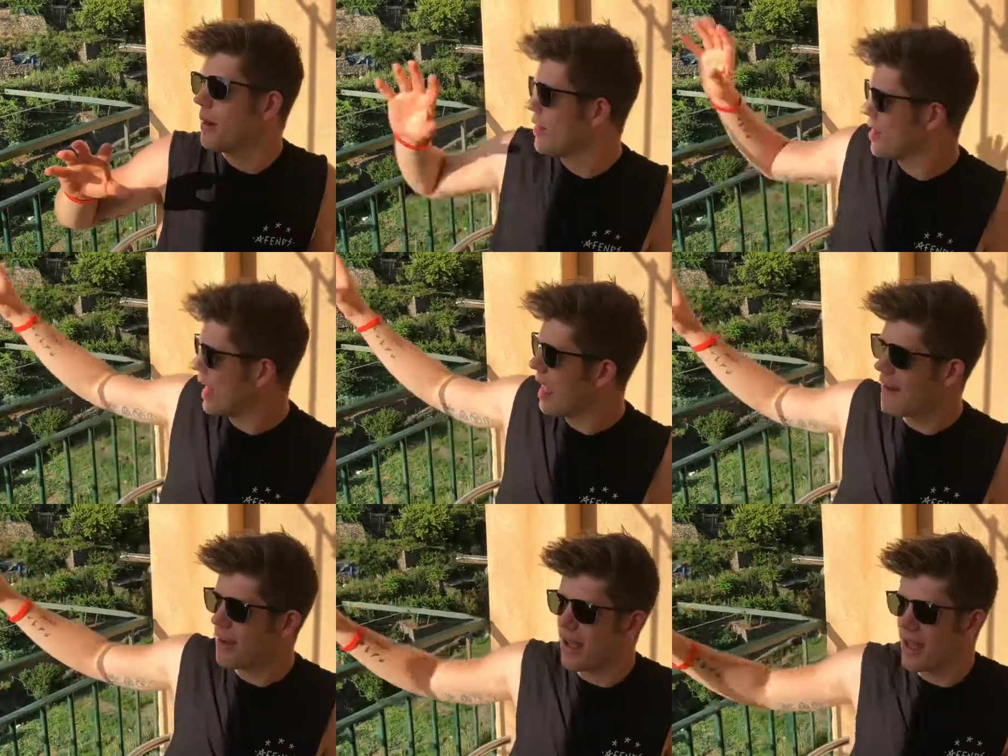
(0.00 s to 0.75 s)
about this
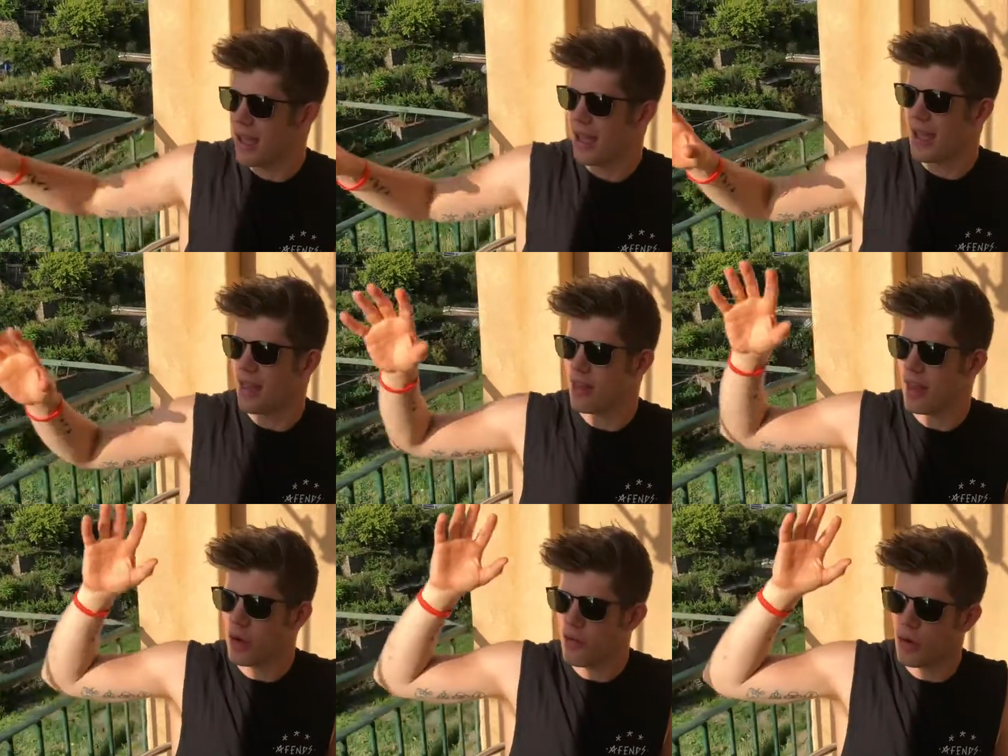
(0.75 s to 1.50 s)
area here is
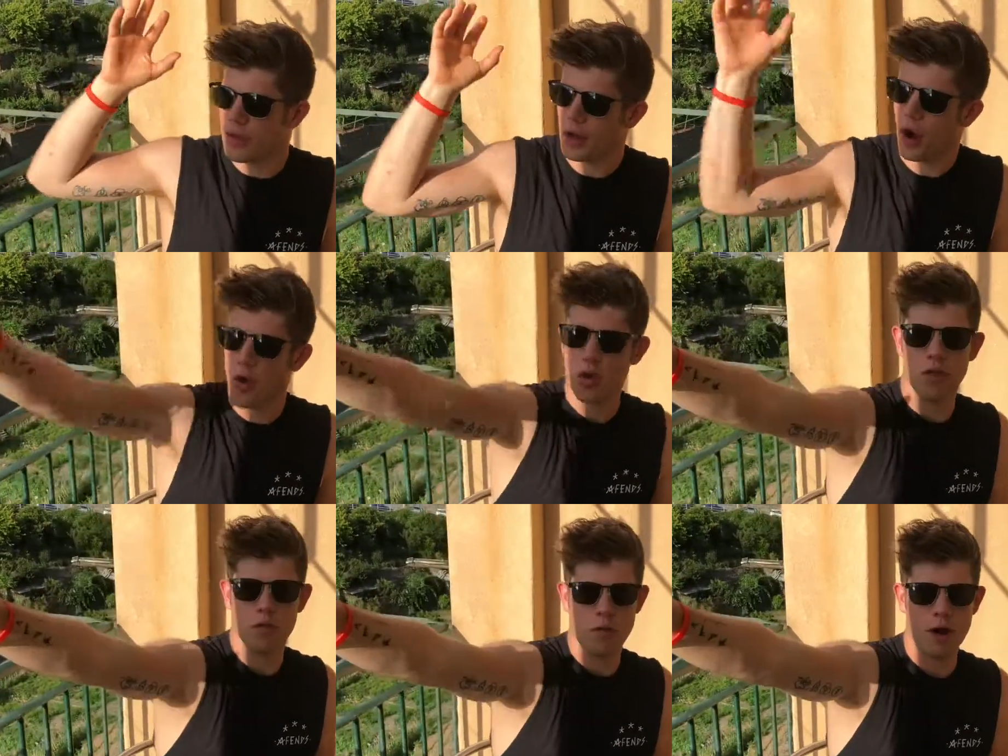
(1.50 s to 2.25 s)
that you've got the
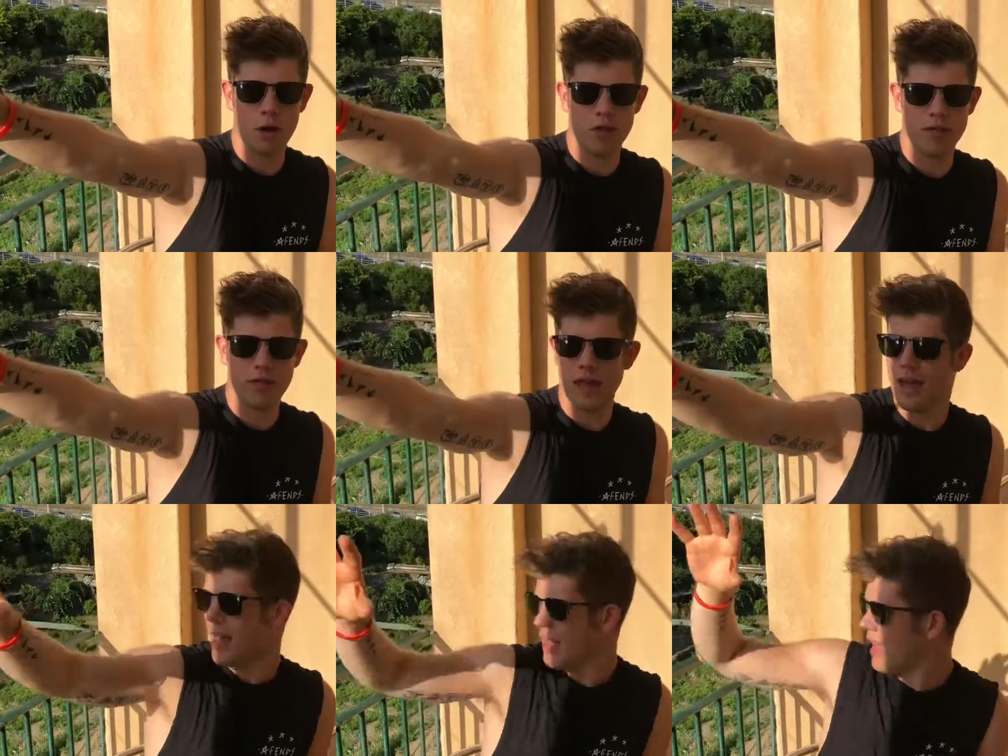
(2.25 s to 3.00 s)
ocean right over
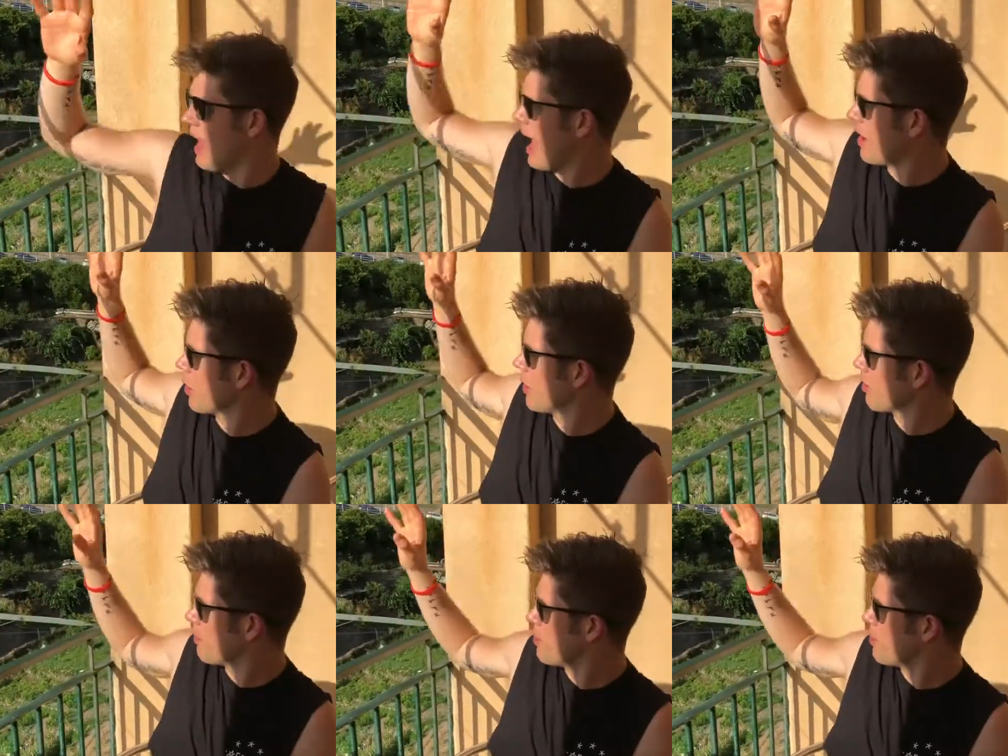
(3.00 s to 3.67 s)
there, and you've got these